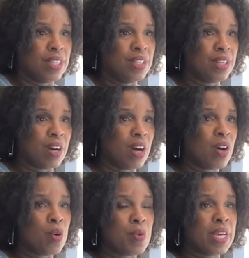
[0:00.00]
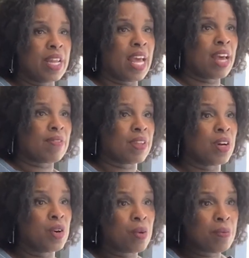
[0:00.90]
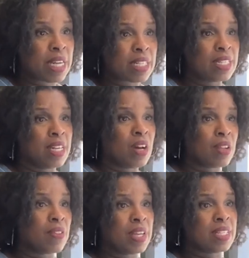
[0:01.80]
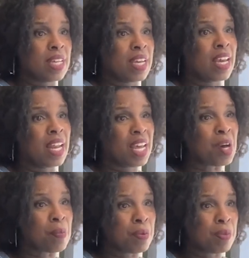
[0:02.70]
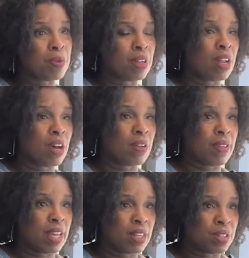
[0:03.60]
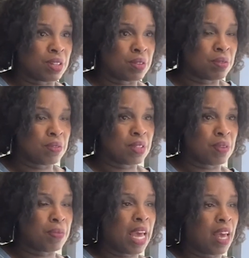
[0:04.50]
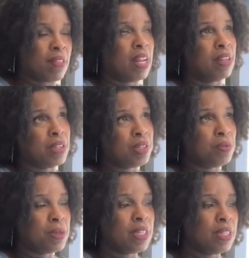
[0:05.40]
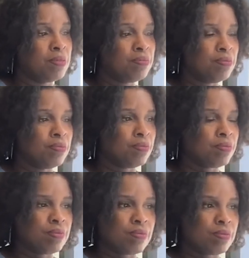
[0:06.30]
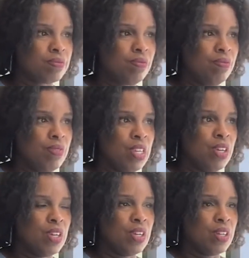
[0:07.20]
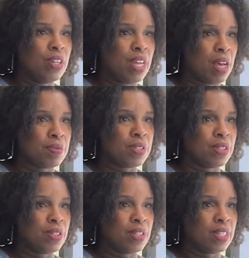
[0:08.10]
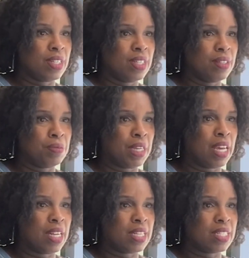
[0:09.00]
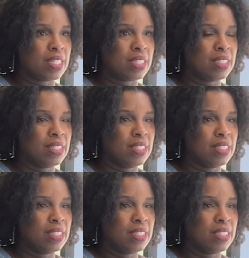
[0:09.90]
you know, all we could have the cold medicine, all the things that can kind of help people along that little yeah. their path, not little, but yeah, absolutely bananas.